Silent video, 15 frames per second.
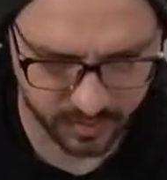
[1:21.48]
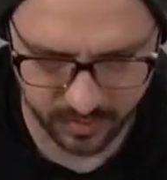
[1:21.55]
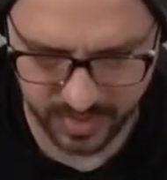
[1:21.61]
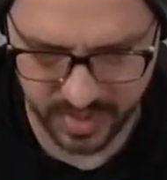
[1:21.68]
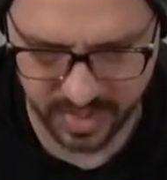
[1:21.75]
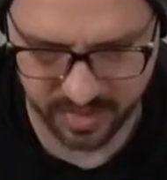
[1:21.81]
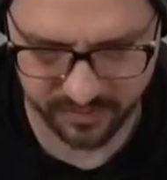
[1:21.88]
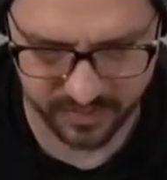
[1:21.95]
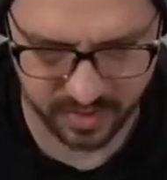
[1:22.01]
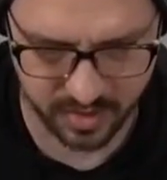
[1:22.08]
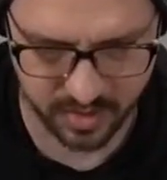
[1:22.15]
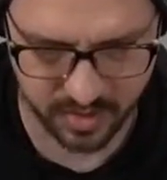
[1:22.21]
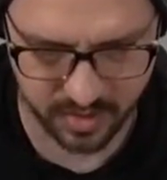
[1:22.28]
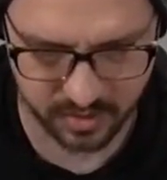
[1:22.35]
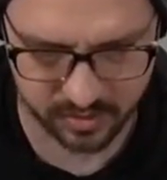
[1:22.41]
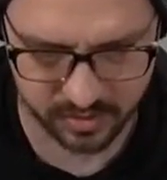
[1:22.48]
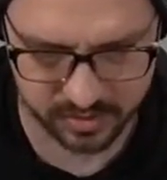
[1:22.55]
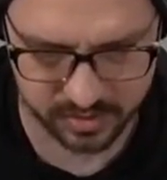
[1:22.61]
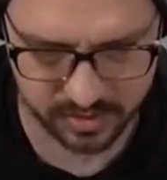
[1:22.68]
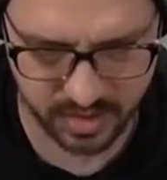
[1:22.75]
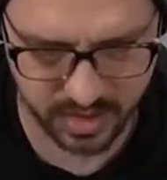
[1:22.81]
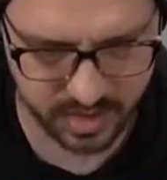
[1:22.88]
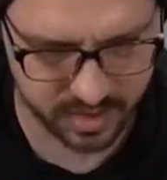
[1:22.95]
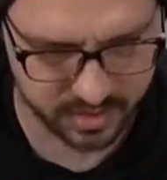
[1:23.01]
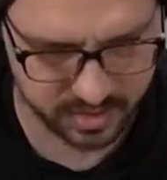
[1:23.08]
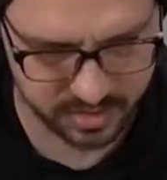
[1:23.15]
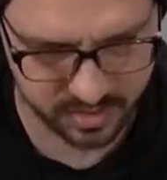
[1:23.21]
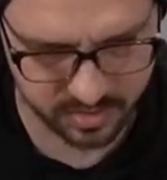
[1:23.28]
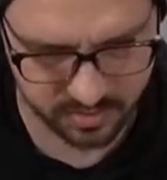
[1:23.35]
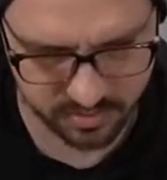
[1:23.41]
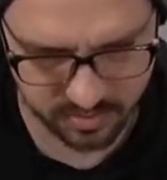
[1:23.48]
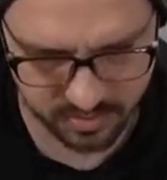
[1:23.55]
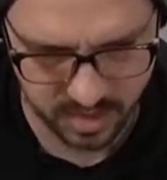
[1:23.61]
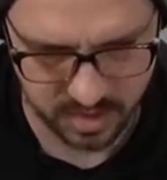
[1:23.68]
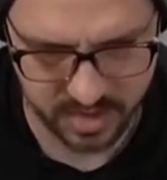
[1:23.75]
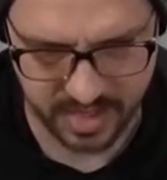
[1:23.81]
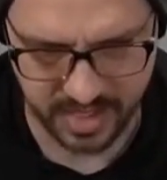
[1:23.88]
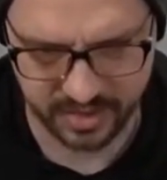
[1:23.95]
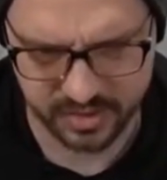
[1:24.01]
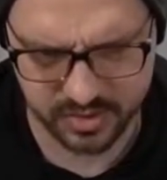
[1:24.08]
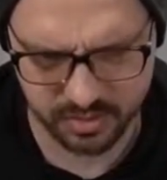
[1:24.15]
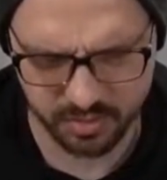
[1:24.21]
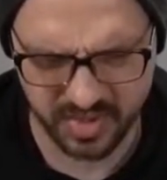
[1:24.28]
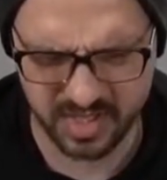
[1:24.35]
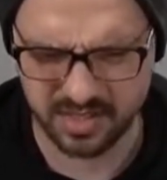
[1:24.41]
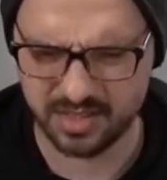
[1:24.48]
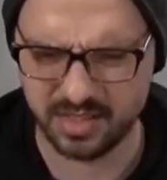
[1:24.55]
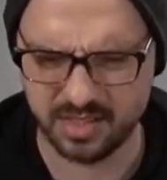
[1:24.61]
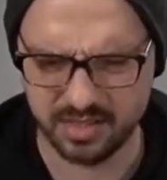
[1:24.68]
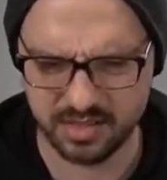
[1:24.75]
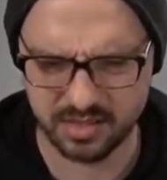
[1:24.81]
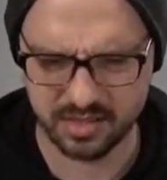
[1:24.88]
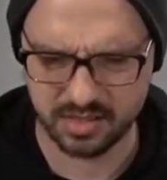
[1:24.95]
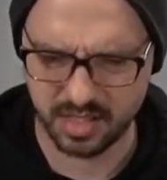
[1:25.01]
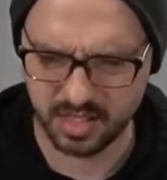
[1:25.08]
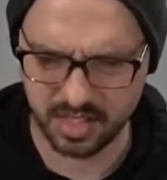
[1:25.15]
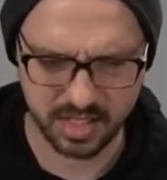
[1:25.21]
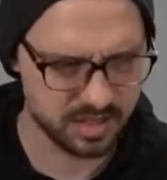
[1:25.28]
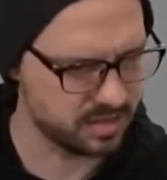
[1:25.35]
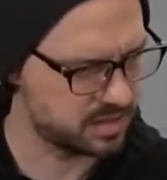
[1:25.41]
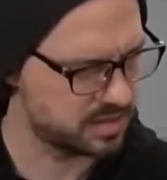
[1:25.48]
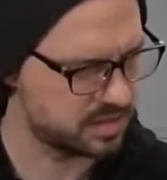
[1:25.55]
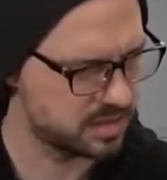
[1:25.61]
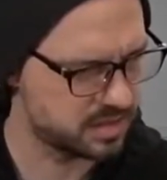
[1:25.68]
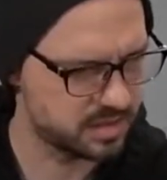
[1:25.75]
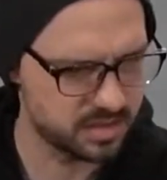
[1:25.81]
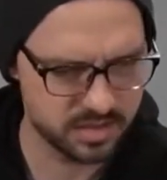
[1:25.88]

do we have here? It looks like some connector pieces, I guess.